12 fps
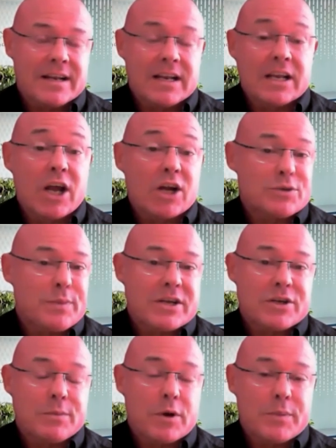a, a large
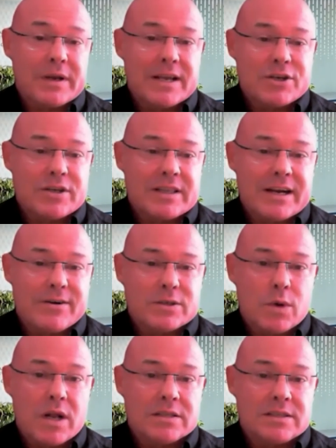patient population there as
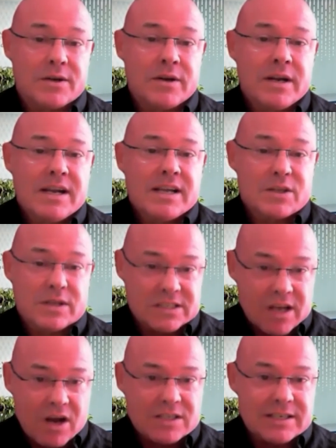well. So, so the
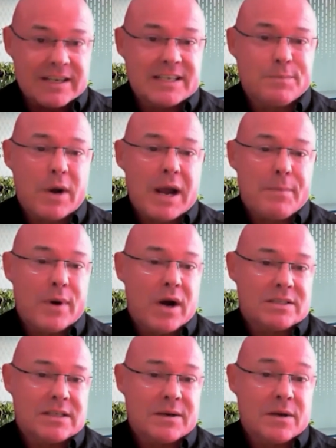starting is
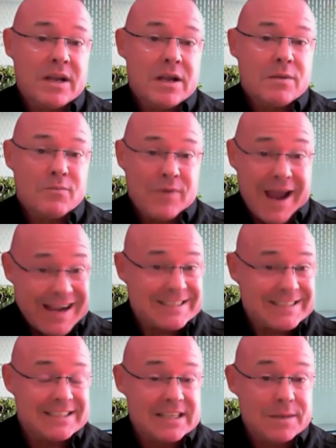bypass and
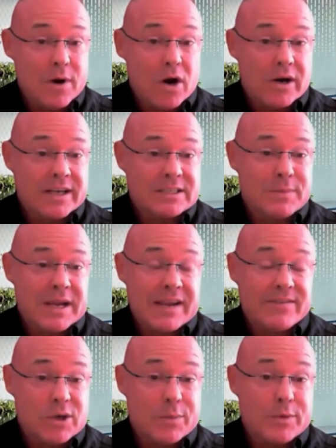accessing the markets may give
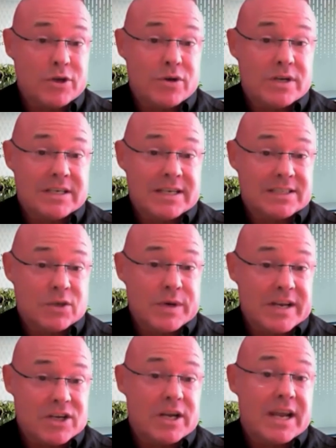us opportunities to
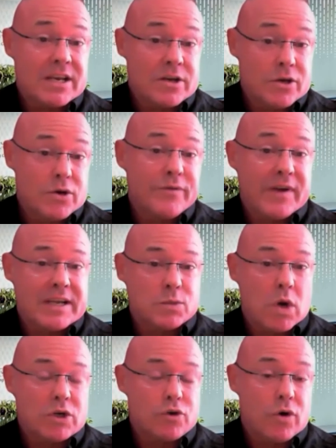initiate new phase
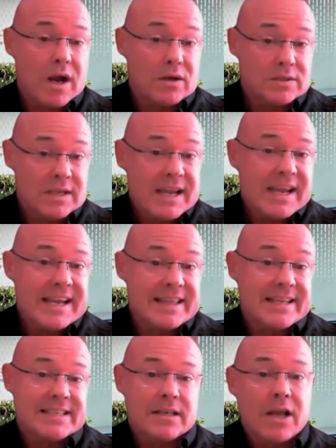one trials in
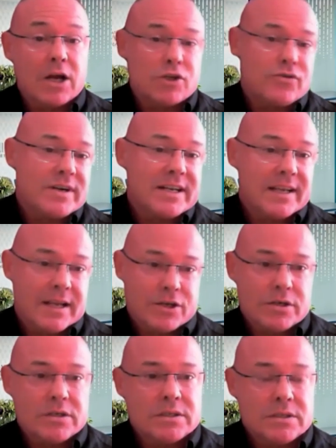these larger
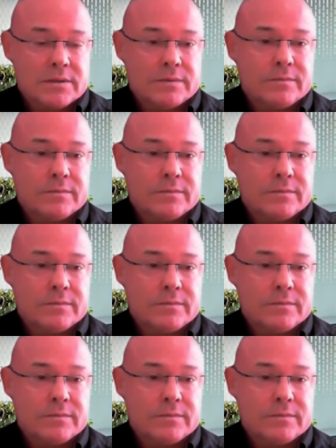indications.